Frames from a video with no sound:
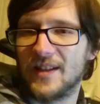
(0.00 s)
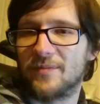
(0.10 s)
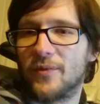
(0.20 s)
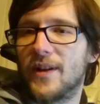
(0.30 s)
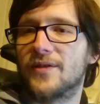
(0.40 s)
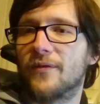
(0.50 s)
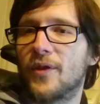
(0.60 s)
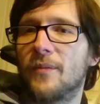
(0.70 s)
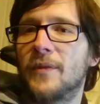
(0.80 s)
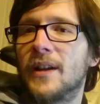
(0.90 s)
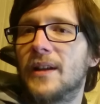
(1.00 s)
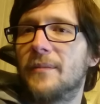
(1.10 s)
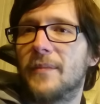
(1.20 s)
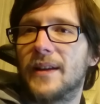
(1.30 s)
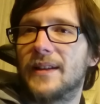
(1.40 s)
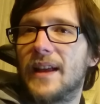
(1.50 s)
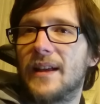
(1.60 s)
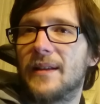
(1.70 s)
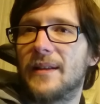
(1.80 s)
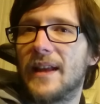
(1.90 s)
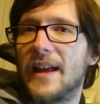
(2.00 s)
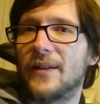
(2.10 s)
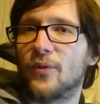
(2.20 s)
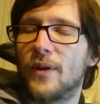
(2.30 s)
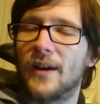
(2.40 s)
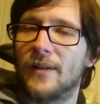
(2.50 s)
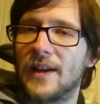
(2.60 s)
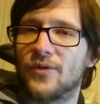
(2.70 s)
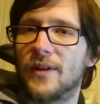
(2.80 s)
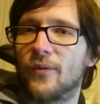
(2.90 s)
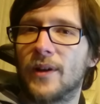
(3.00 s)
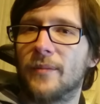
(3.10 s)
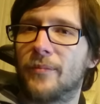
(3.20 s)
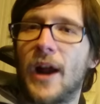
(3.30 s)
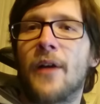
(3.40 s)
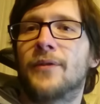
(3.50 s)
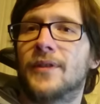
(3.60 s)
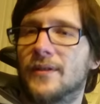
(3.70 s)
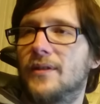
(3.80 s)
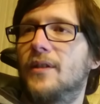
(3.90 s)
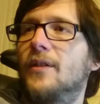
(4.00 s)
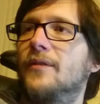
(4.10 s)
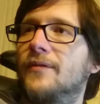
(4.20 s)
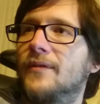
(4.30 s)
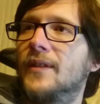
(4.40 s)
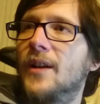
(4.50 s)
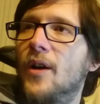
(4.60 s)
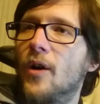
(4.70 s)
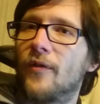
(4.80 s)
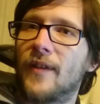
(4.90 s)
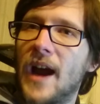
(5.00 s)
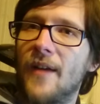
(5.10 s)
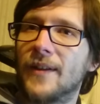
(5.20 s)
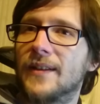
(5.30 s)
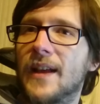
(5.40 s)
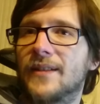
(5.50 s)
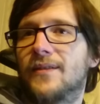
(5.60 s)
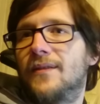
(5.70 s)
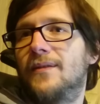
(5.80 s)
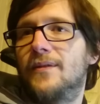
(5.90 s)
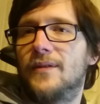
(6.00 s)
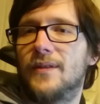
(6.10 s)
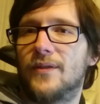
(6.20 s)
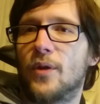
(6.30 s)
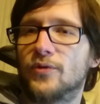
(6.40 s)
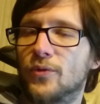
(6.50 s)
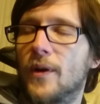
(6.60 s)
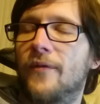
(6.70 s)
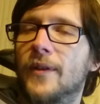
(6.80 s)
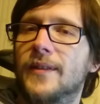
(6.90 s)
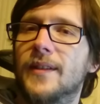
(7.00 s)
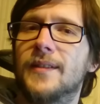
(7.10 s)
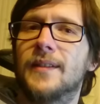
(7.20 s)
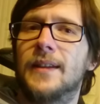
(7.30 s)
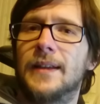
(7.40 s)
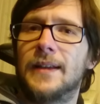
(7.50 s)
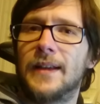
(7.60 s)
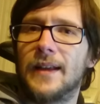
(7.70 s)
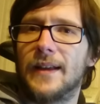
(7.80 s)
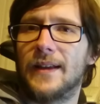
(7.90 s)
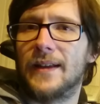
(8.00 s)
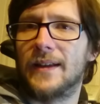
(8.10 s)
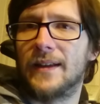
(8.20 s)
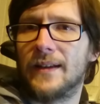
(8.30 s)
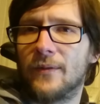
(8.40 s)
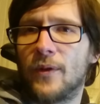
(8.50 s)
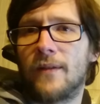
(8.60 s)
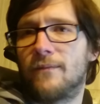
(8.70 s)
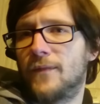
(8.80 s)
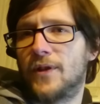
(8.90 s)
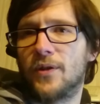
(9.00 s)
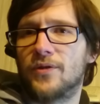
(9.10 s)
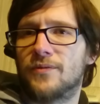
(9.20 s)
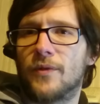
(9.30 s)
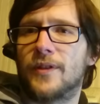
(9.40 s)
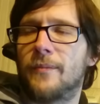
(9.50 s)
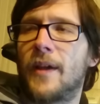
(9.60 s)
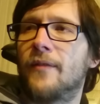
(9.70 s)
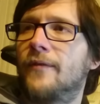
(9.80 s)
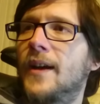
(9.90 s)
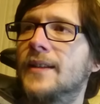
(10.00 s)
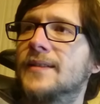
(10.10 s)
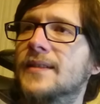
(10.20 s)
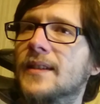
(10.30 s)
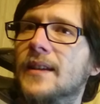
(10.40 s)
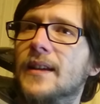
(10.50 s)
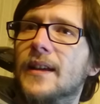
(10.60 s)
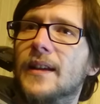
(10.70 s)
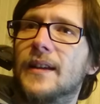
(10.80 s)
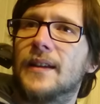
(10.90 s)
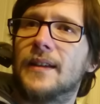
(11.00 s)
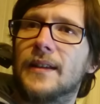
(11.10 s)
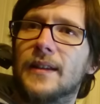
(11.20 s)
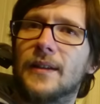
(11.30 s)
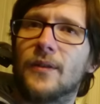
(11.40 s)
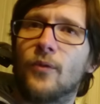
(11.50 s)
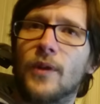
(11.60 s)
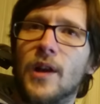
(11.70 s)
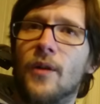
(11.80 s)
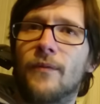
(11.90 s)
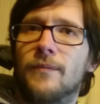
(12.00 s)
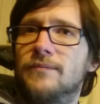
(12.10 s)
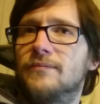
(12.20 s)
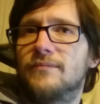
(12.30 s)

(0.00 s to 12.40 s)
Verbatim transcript: inspiration from, but and we are actually really proud of of having that those references. Uh, we are huge Monty Python fans. Uh, we love